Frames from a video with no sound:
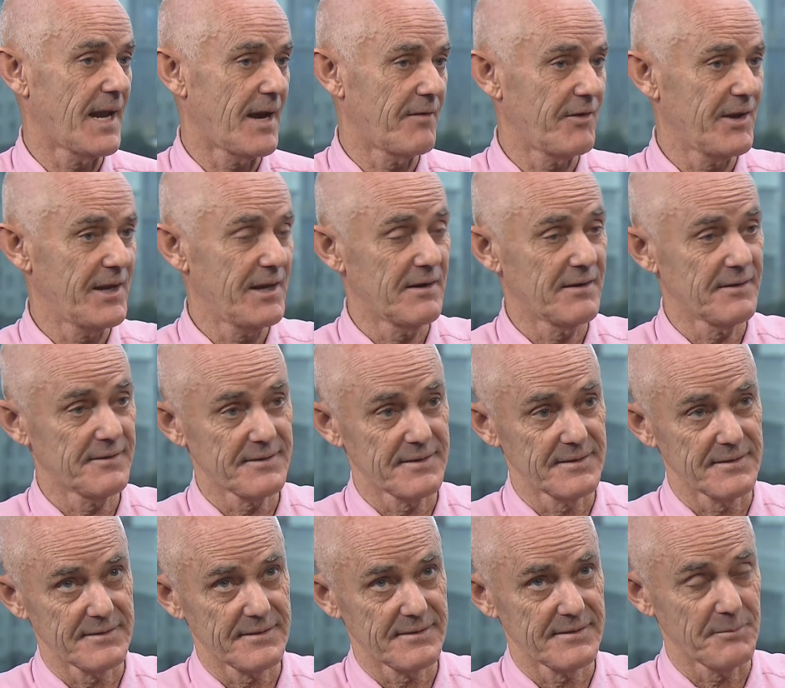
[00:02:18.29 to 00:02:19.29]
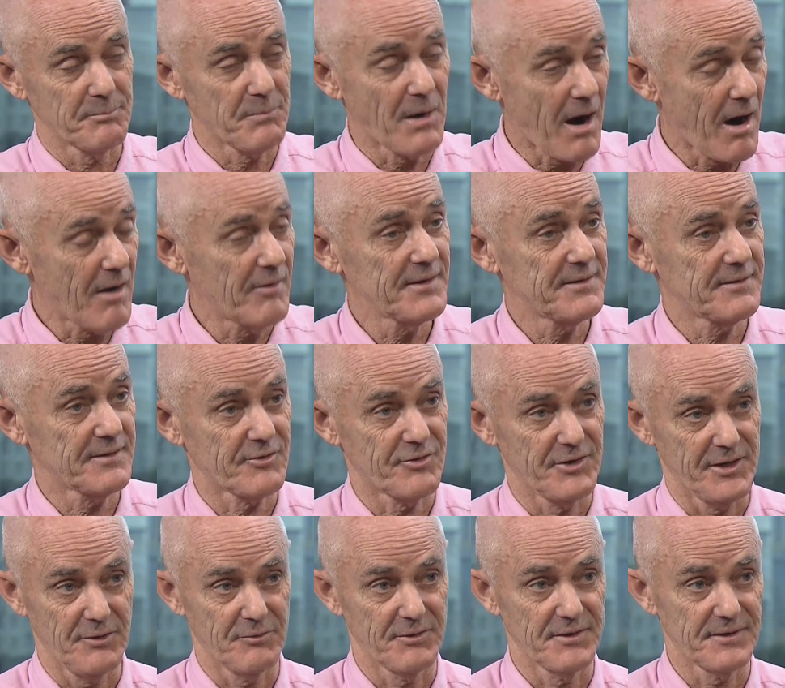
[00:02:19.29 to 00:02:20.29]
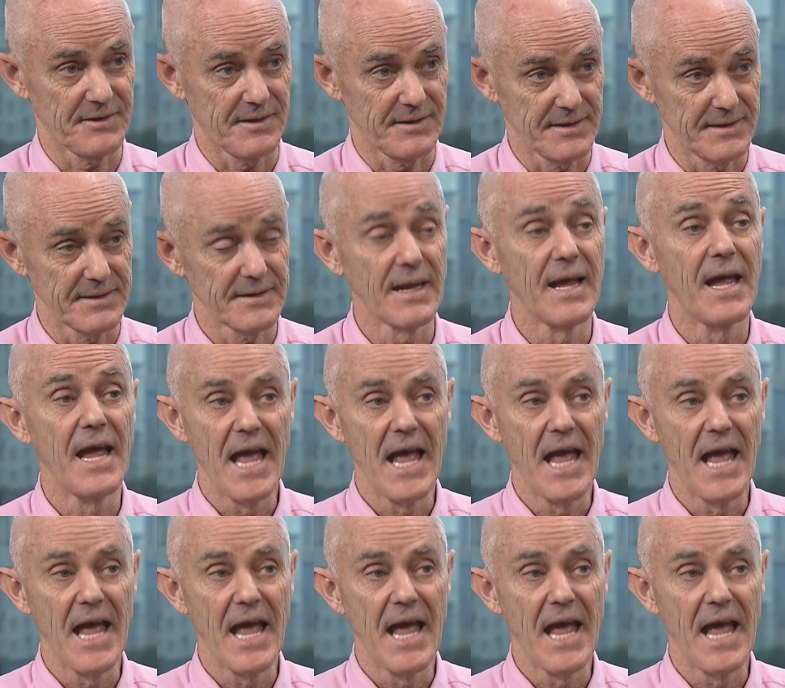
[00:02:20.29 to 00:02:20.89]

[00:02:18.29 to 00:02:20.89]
every year since the Paris Treaty was signed,